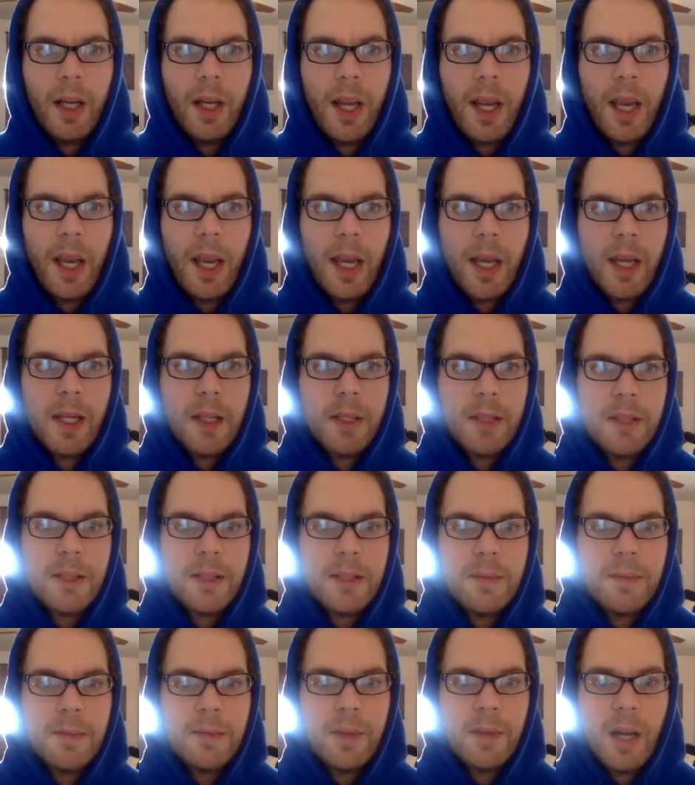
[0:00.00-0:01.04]
and
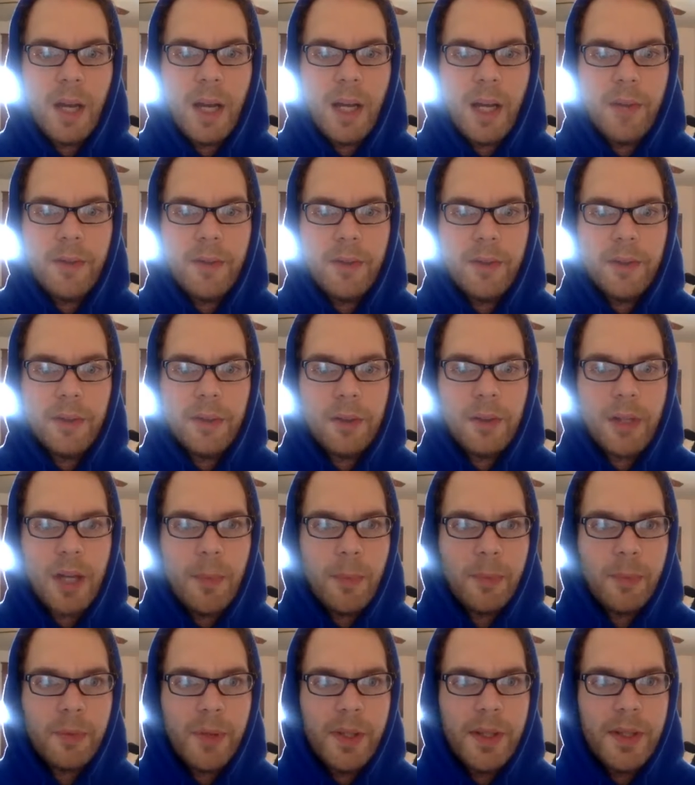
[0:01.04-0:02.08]
I have a
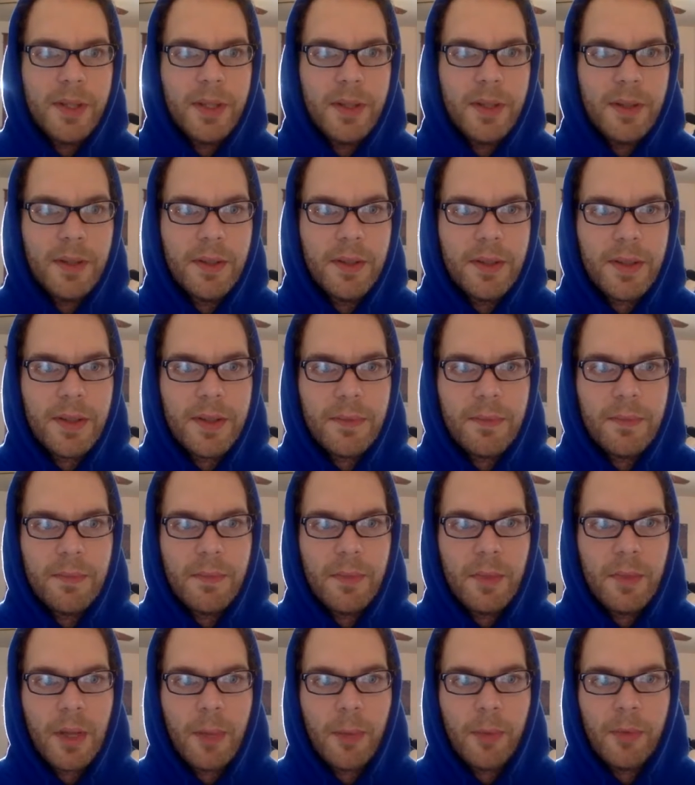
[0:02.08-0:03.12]
couple reasons.
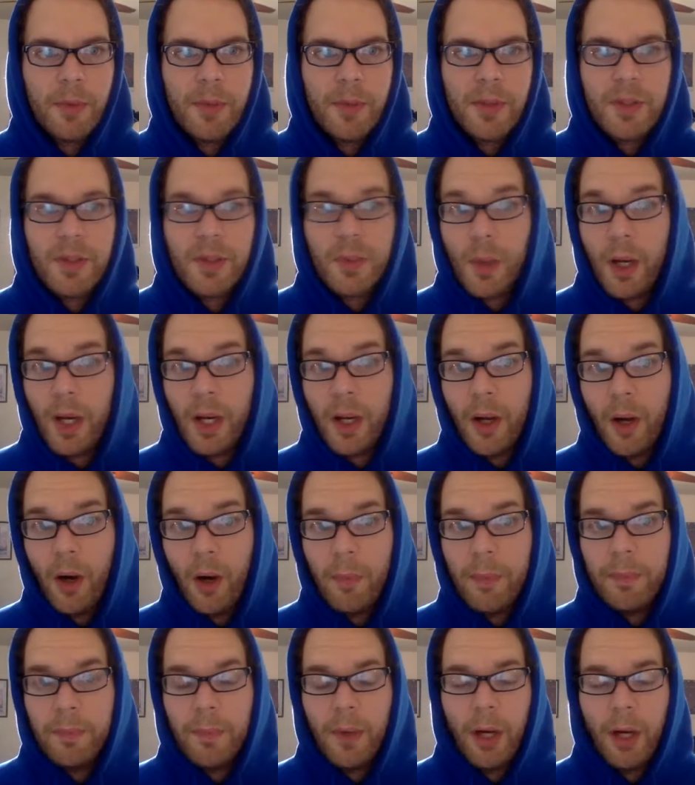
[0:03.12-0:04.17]
A couple reasons why.
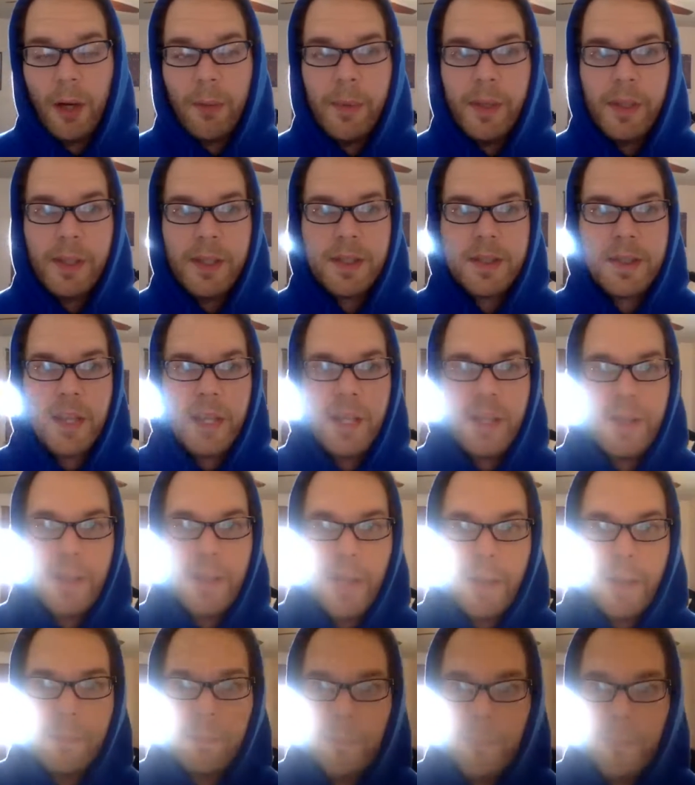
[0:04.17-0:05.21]
I'll be to say
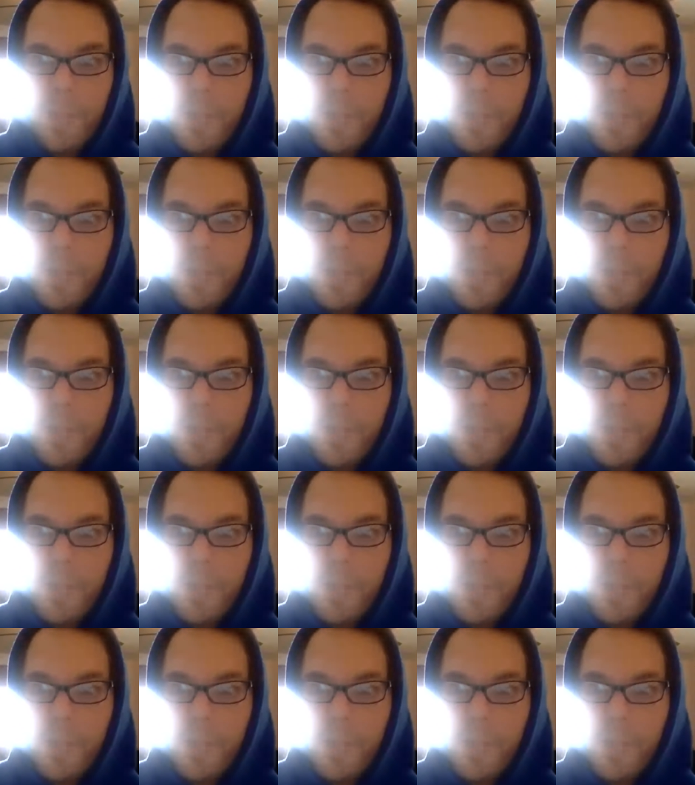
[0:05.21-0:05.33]
that